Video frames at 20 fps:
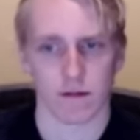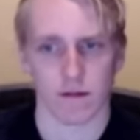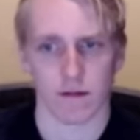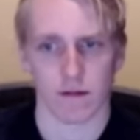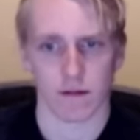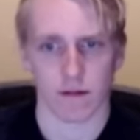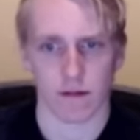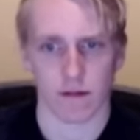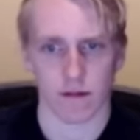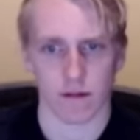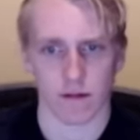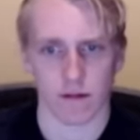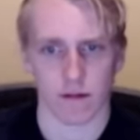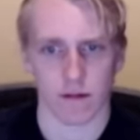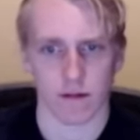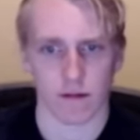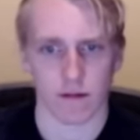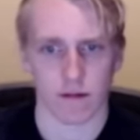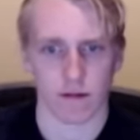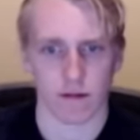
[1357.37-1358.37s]

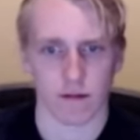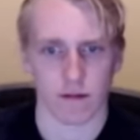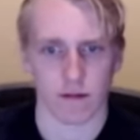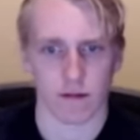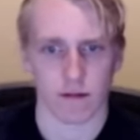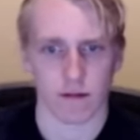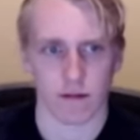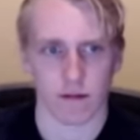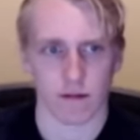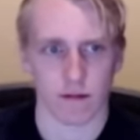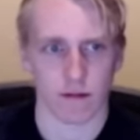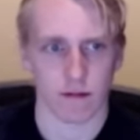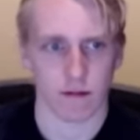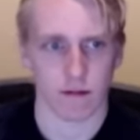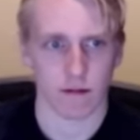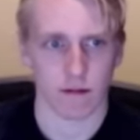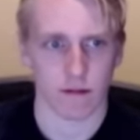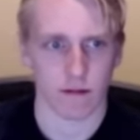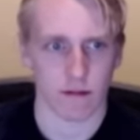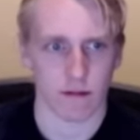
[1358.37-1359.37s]

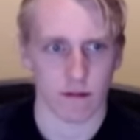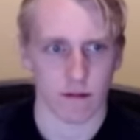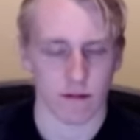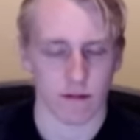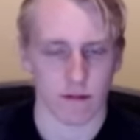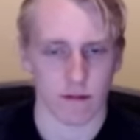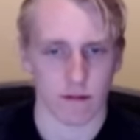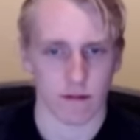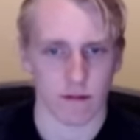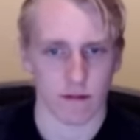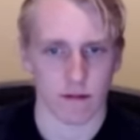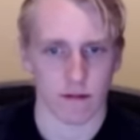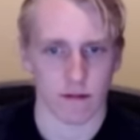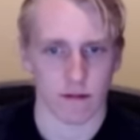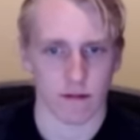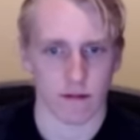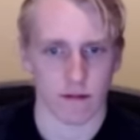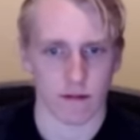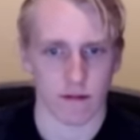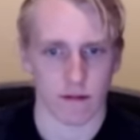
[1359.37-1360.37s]

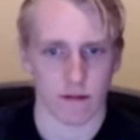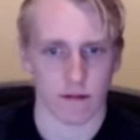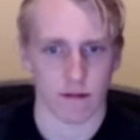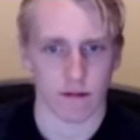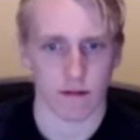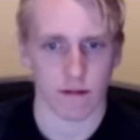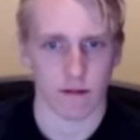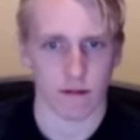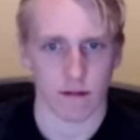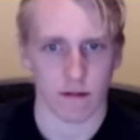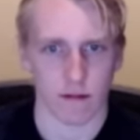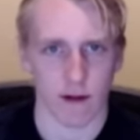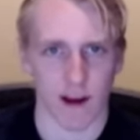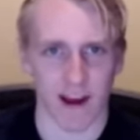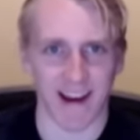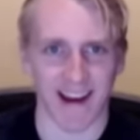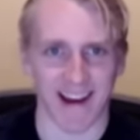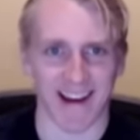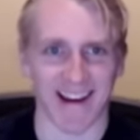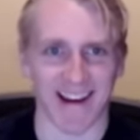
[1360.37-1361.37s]

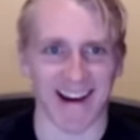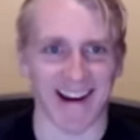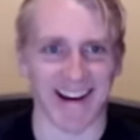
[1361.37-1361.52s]
(silent)